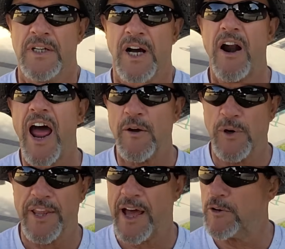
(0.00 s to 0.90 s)
All right,
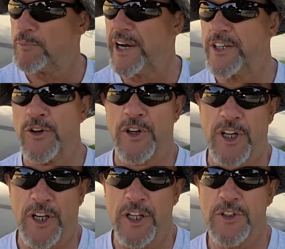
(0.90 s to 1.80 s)
well, that will bring to a
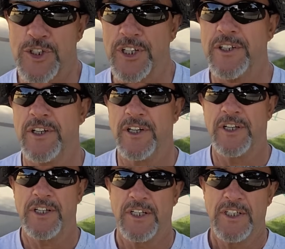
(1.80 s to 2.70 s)
conclusion
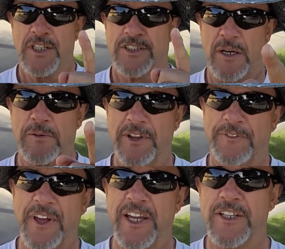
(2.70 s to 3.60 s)
some of the
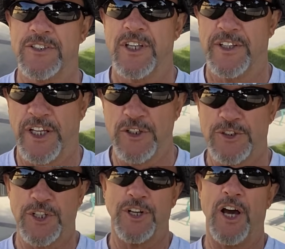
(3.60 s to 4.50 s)
things that you
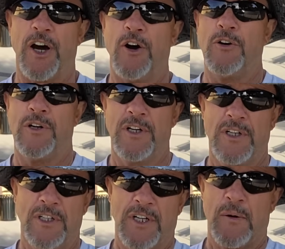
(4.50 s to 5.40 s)
should know
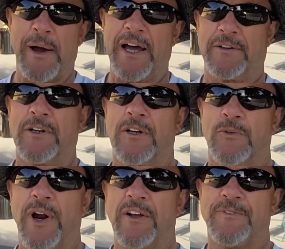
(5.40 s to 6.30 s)
about
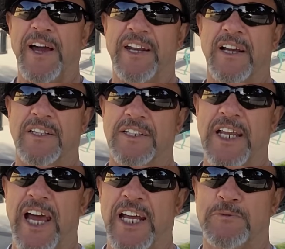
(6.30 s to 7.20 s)
Railfanning on the
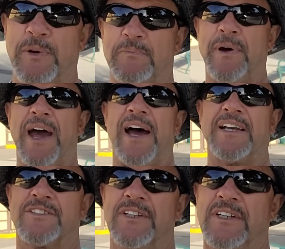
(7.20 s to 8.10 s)
Tehachapi
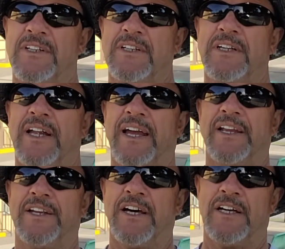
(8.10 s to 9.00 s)
Pass.
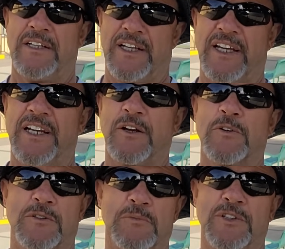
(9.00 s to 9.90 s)
And ending
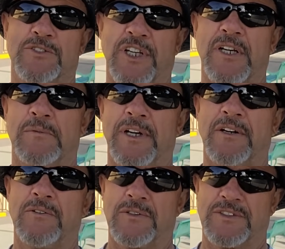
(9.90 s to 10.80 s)
with the museum
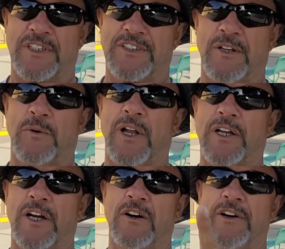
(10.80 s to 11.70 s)
here, as I said a while
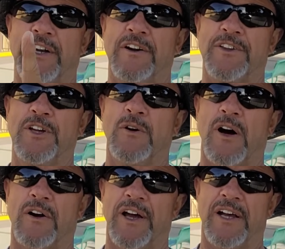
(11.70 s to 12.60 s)
ago. Here are the
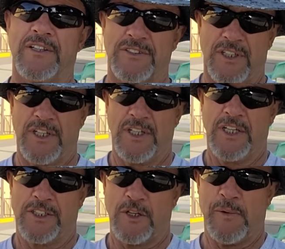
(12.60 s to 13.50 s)
URLs
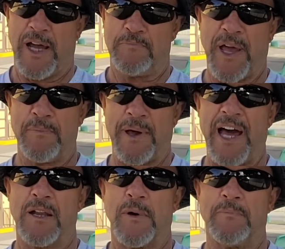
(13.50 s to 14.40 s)
to my
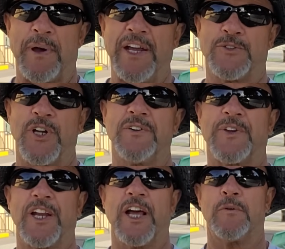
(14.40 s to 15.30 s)
PayPal and my Patreon. If
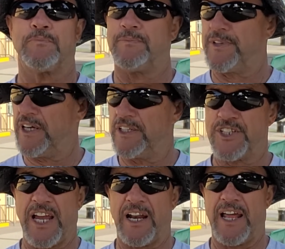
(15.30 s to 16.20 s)
you can help the
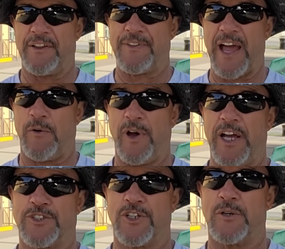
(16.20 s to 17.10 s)
channel out that way,
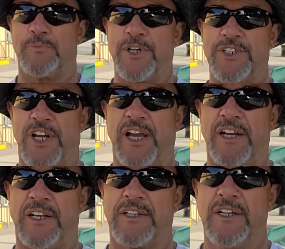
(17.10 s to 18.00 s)
I'd sure appreciate
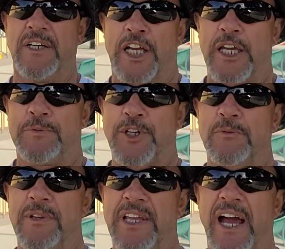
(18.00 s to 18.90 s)
it. Keep
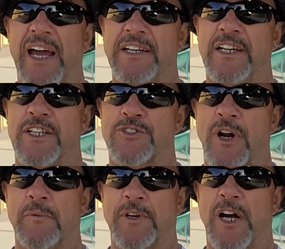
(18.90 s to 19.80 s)
shooting me the ideas.
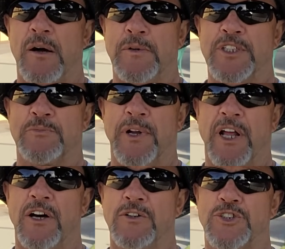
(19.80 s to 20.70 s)
Drop in the comments
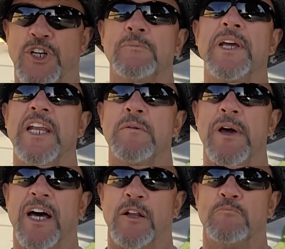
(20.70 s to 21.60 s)
below. Shoot me an
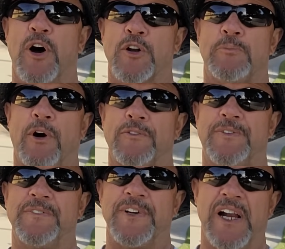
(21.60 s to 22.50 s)
email at
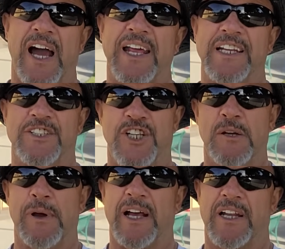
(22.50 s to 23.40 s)

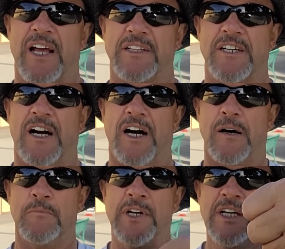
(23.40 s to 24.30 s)

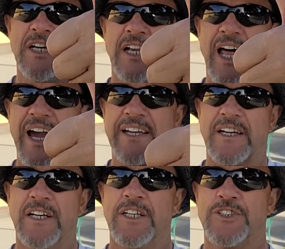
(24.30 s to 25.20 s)
motorpoet59@gmail.com. Like,
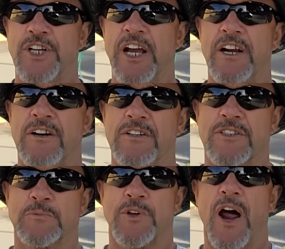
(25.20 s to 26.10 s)
share,
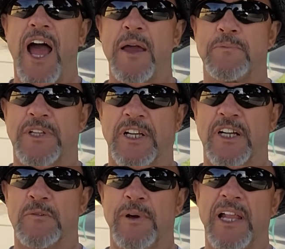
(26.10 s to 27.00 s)
subscribe, click
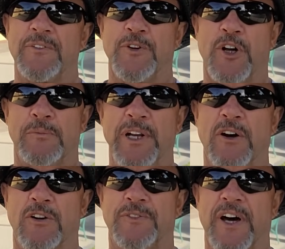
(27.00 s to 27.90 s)
on the bell if you want to be
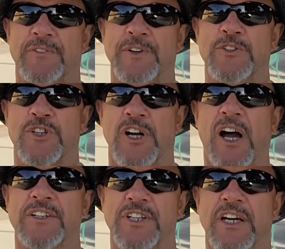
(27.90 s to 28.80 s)
notified of future
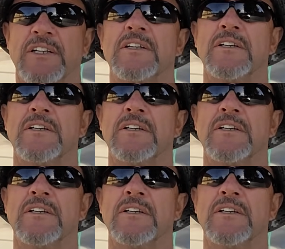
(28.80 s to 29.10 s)
content.